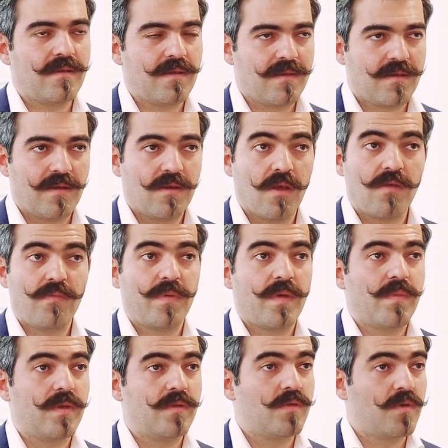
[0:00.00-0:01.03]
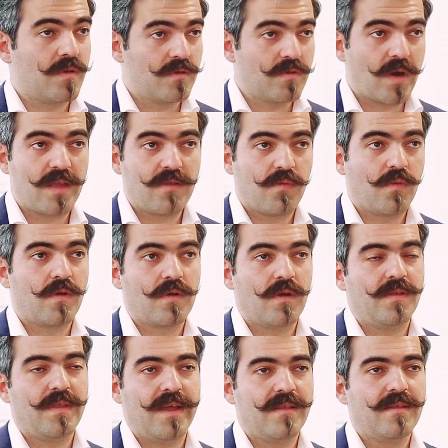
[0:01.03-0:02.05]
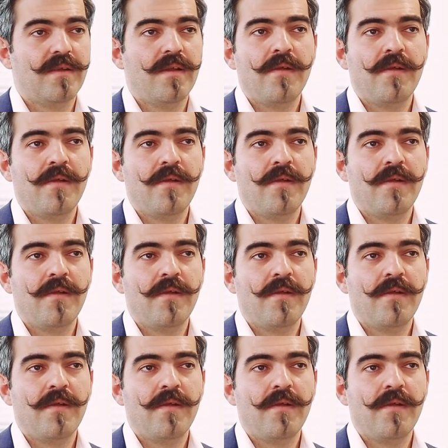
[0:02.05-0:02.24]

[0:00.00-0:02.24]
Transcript: There's a lot of people doing great work on that.